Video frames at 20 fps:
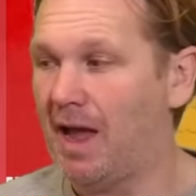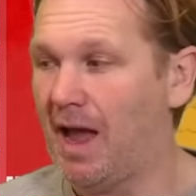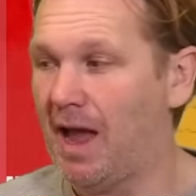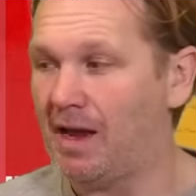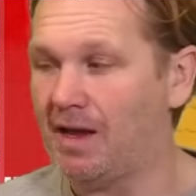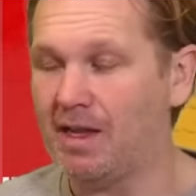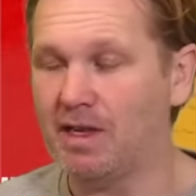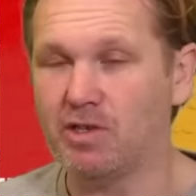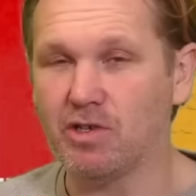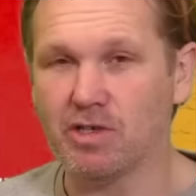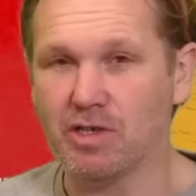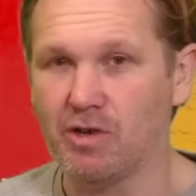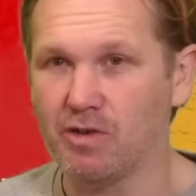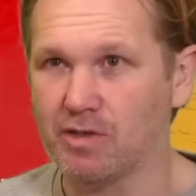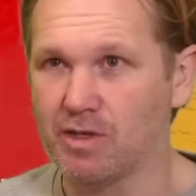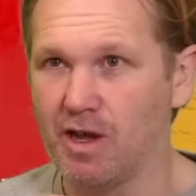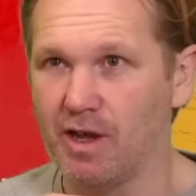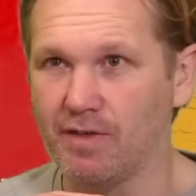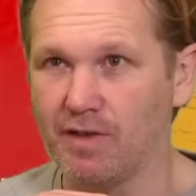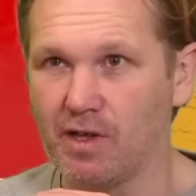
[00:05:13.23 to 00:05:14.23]
And he just
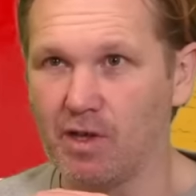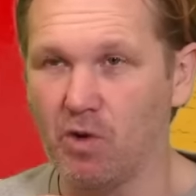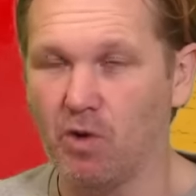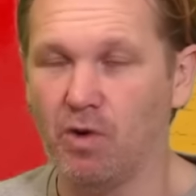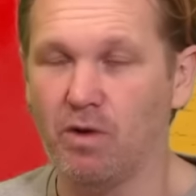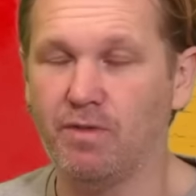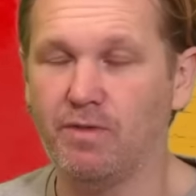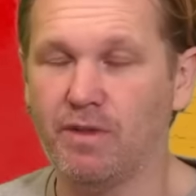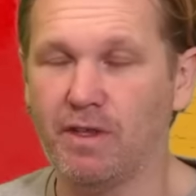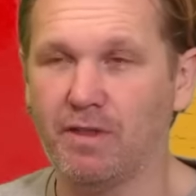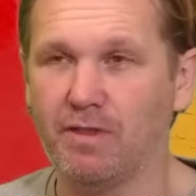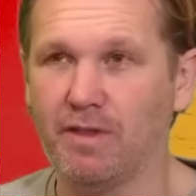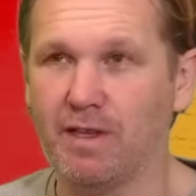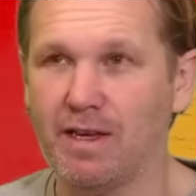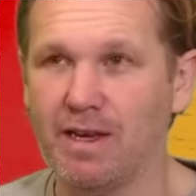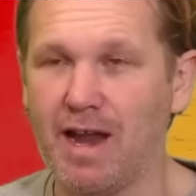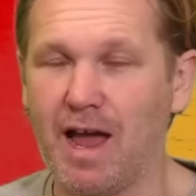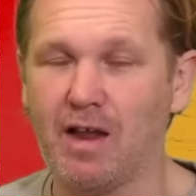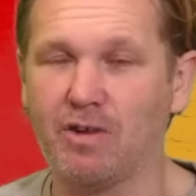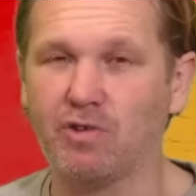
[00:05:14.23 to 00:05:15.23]
looks like the, the, the
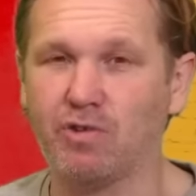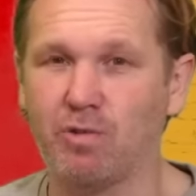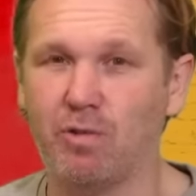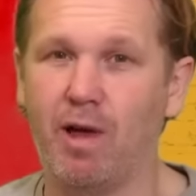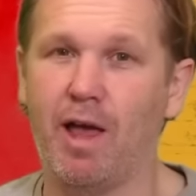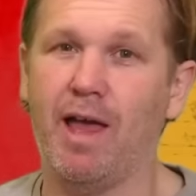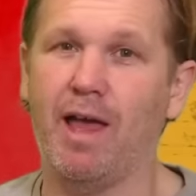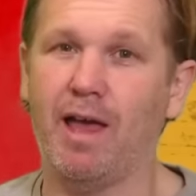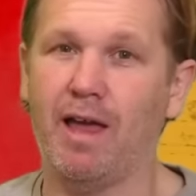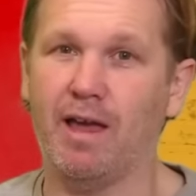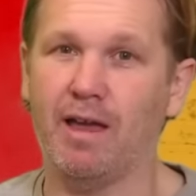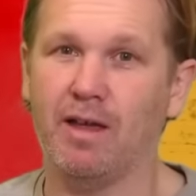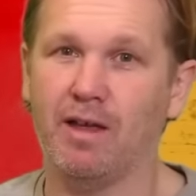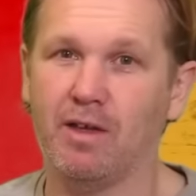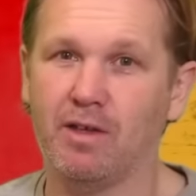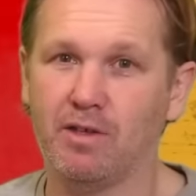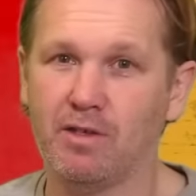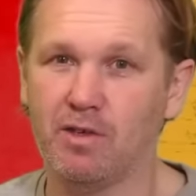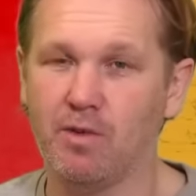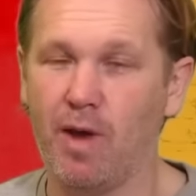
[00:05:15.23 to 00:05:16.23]
natural heir
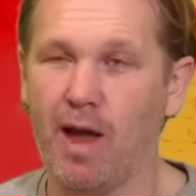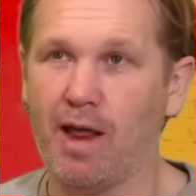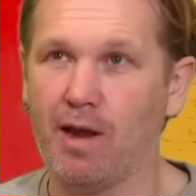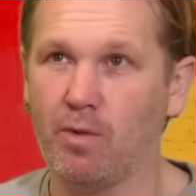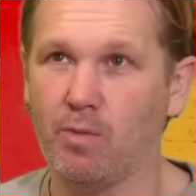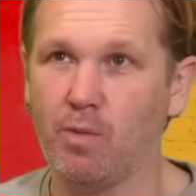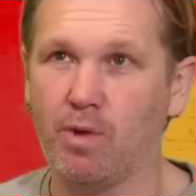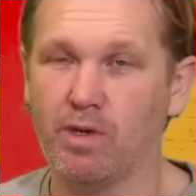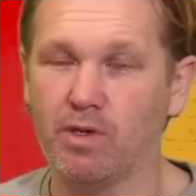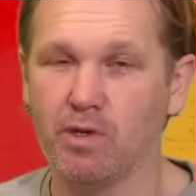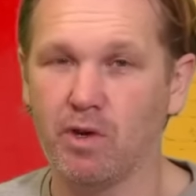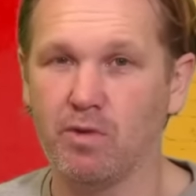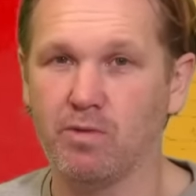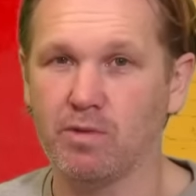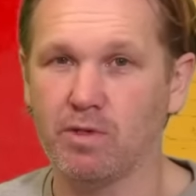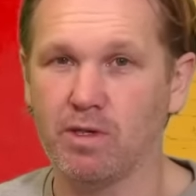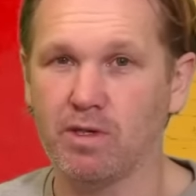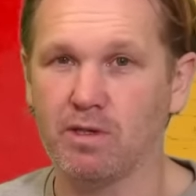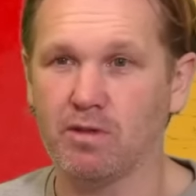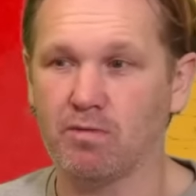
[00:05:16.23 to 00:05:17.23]
to Alun Wyn
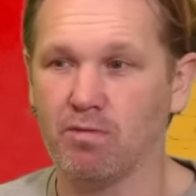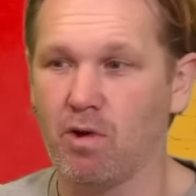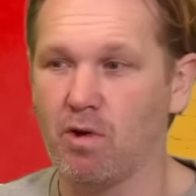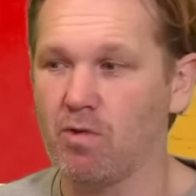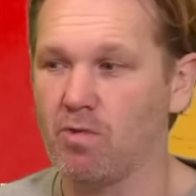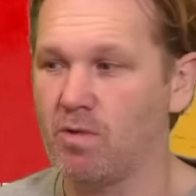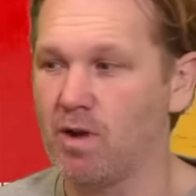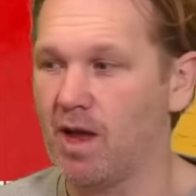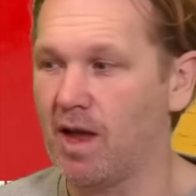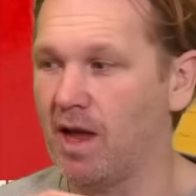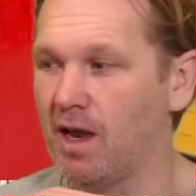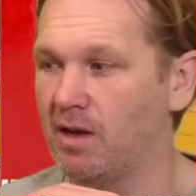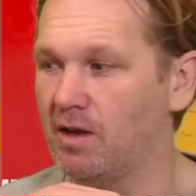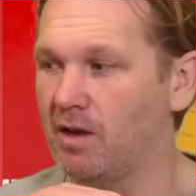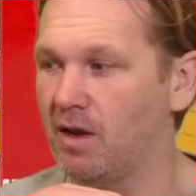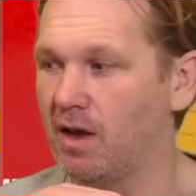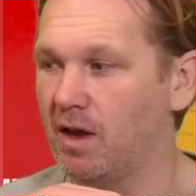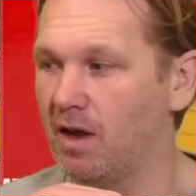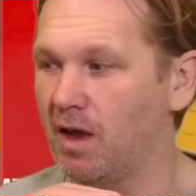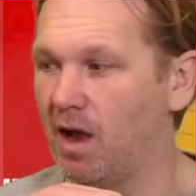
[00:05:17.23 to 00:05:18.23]
Jones's throne. And
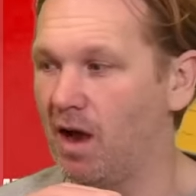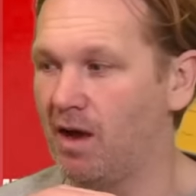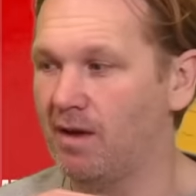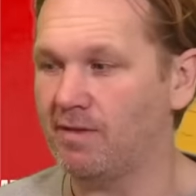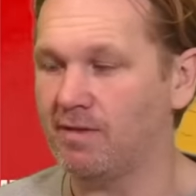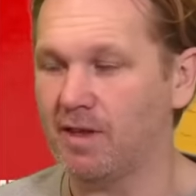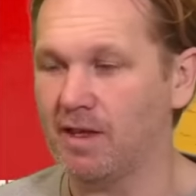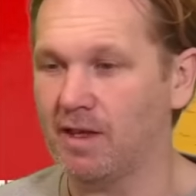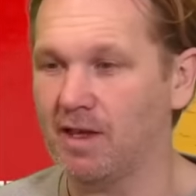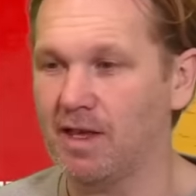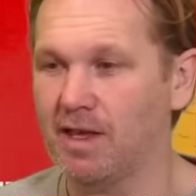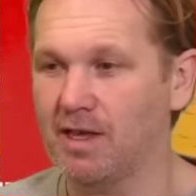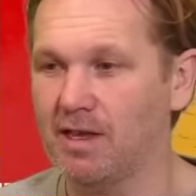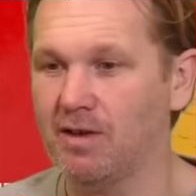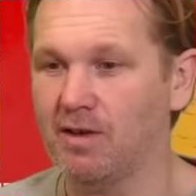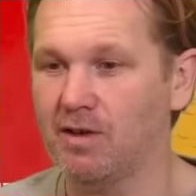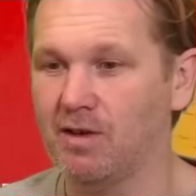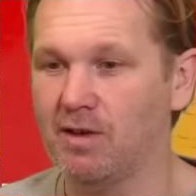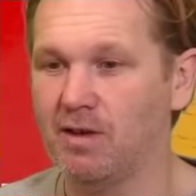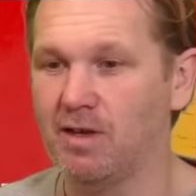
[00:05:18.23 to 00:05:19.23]
I think he
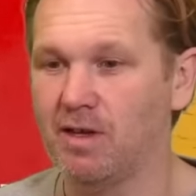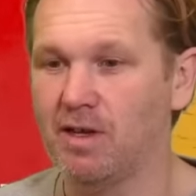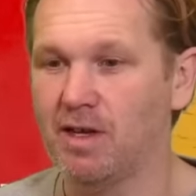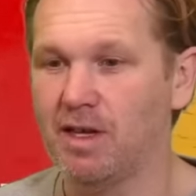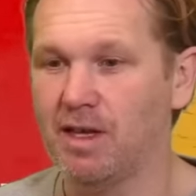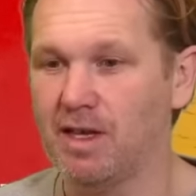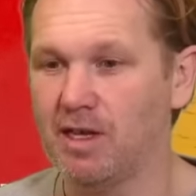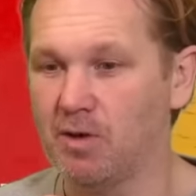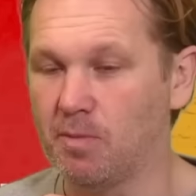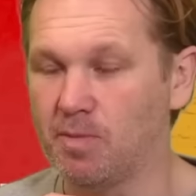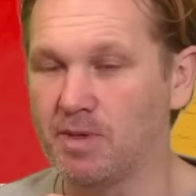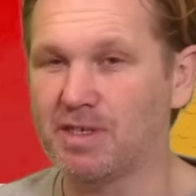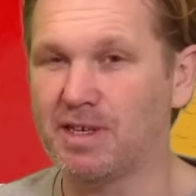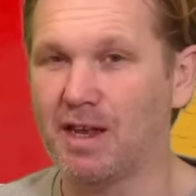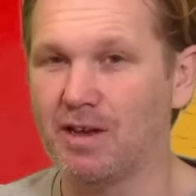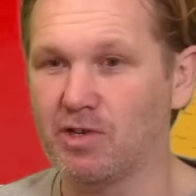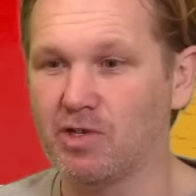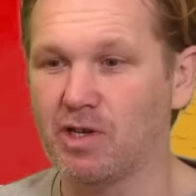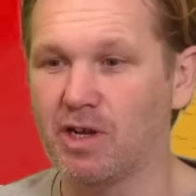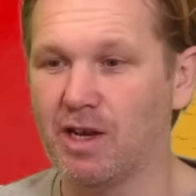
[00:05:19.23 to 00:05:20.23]
can he could
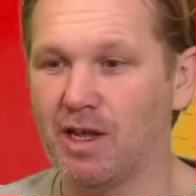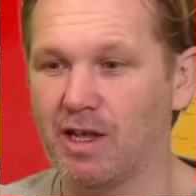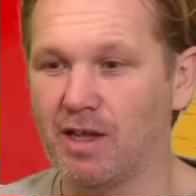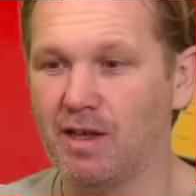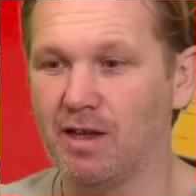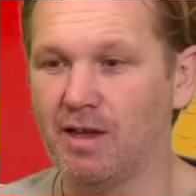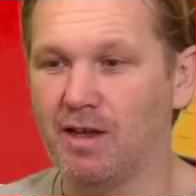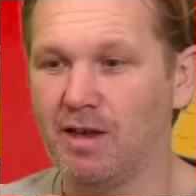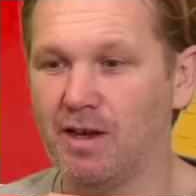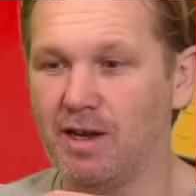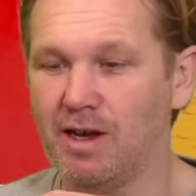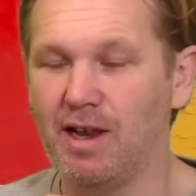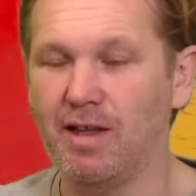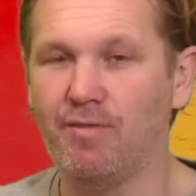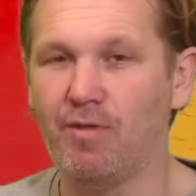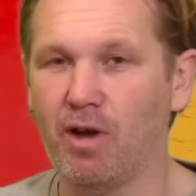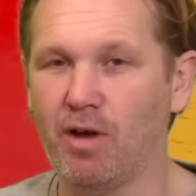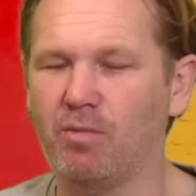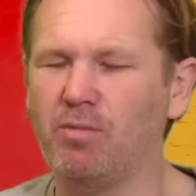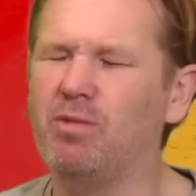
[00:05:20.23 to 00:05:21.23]
potentially
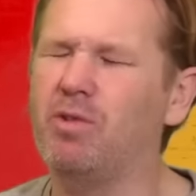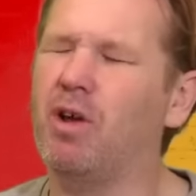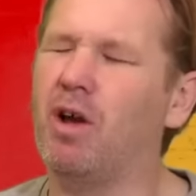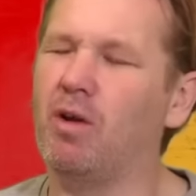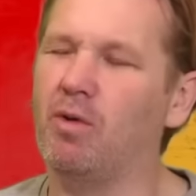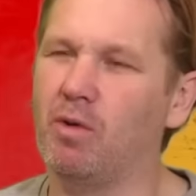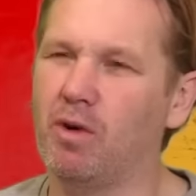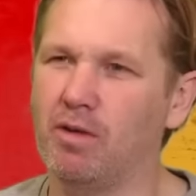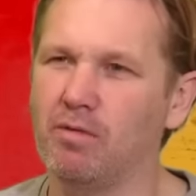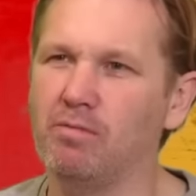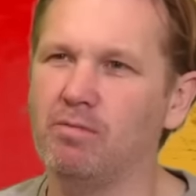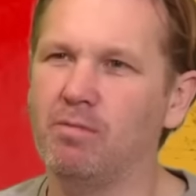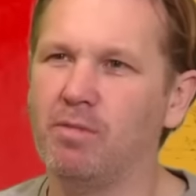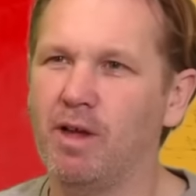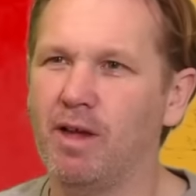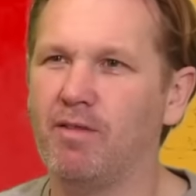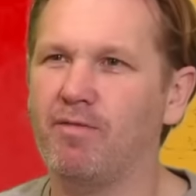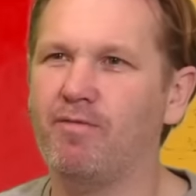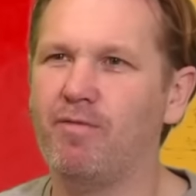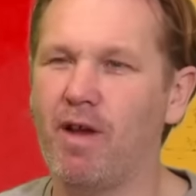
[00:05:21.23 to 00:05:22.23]
live up. No, what,
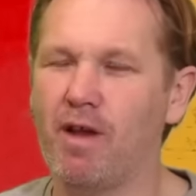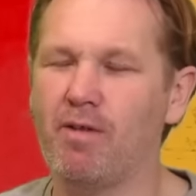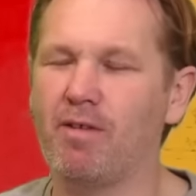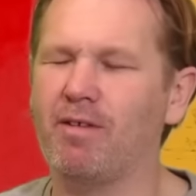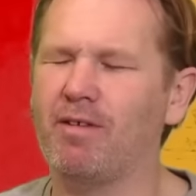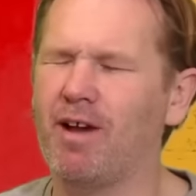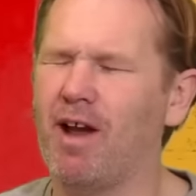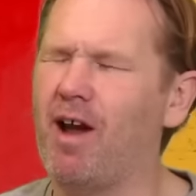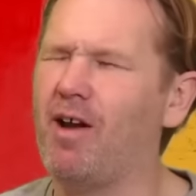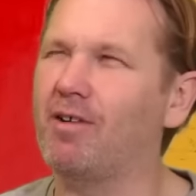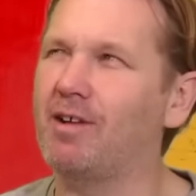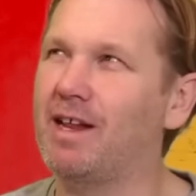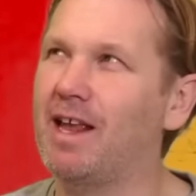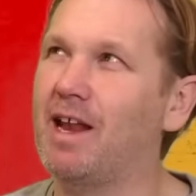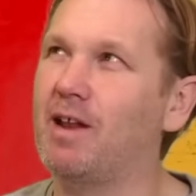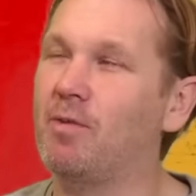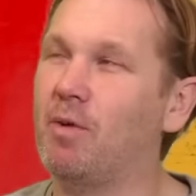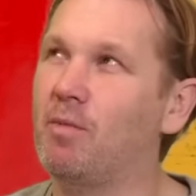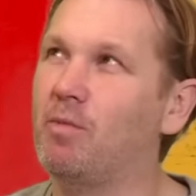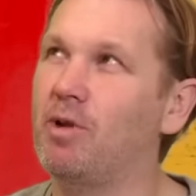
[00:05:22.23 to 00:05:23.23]
very, hardly
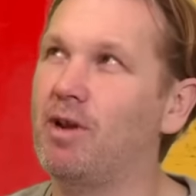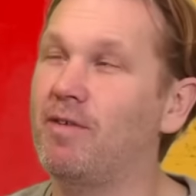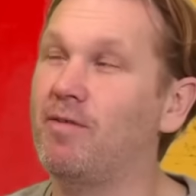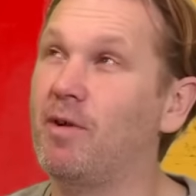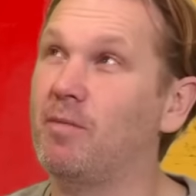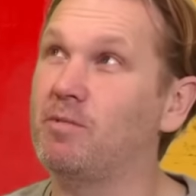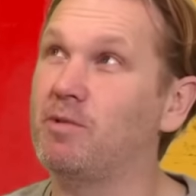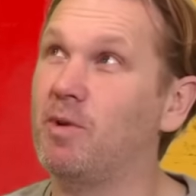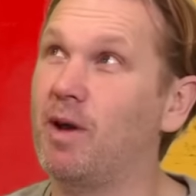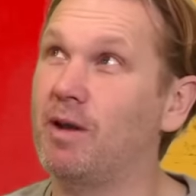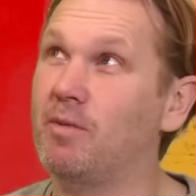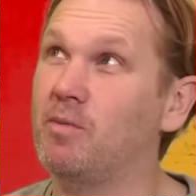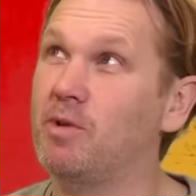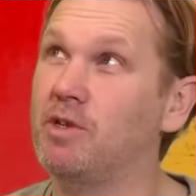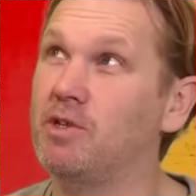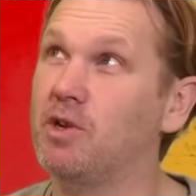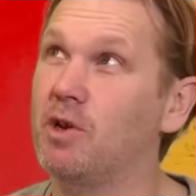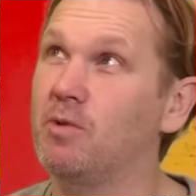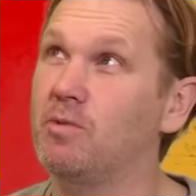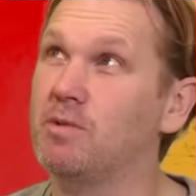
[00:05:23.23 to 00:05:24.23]
anyone will live up to Alun
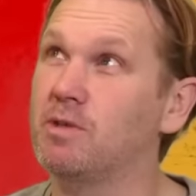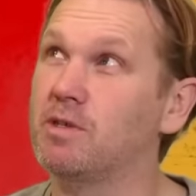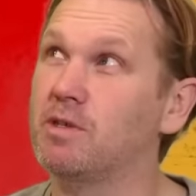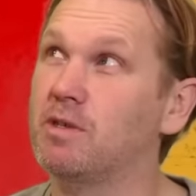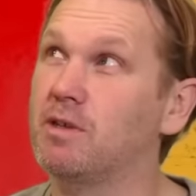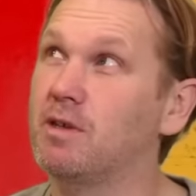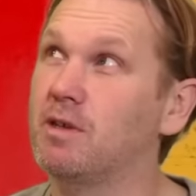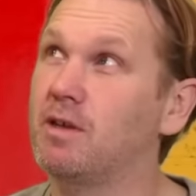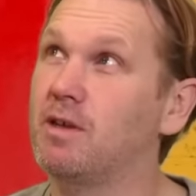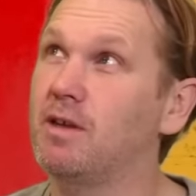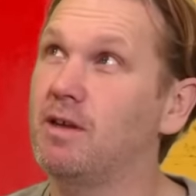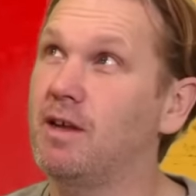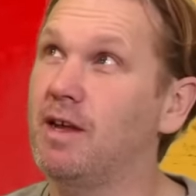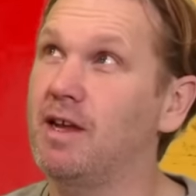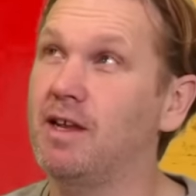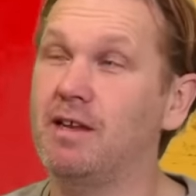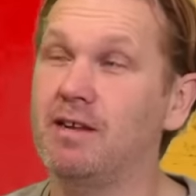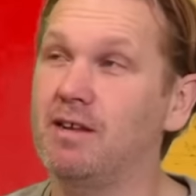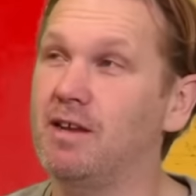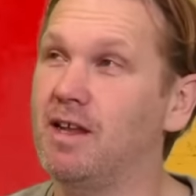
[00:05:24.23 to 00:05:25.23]
Wyn Jones
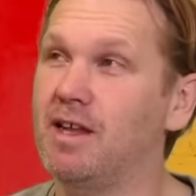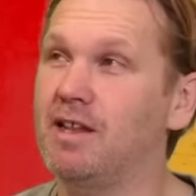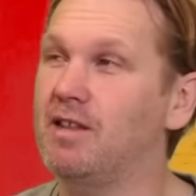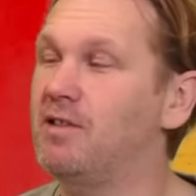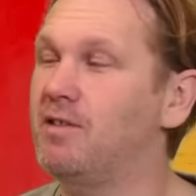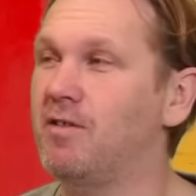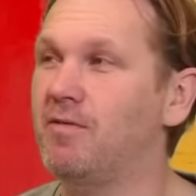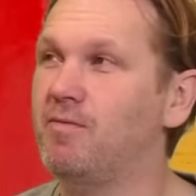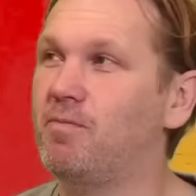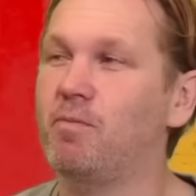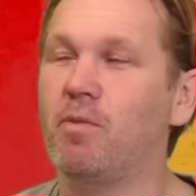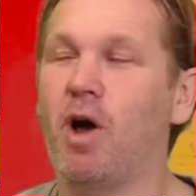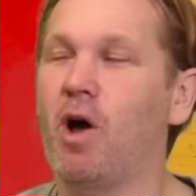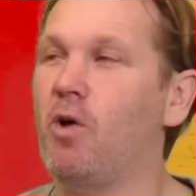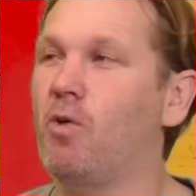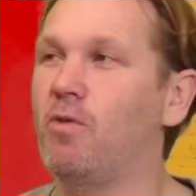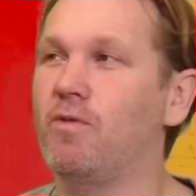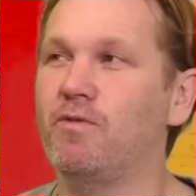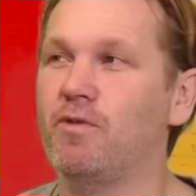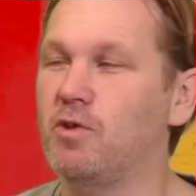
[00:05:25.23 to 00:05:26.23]
in in the, the
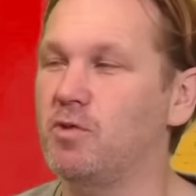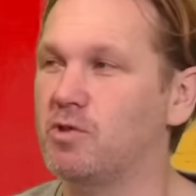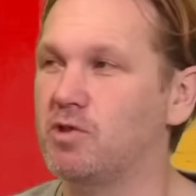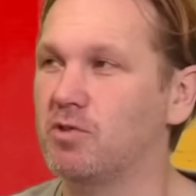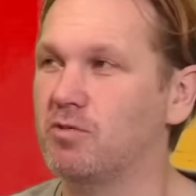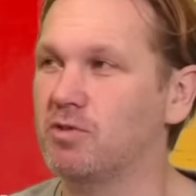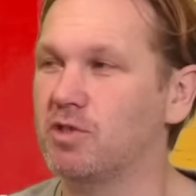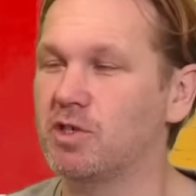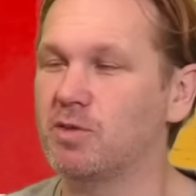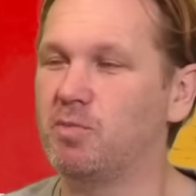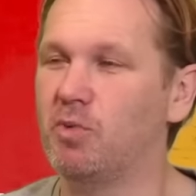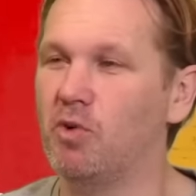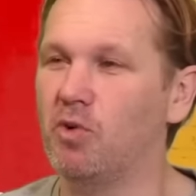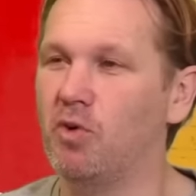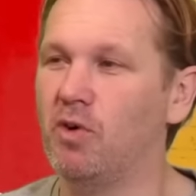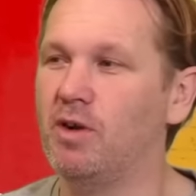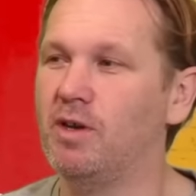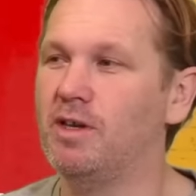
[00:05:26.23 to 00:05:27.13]
whole future of the sport.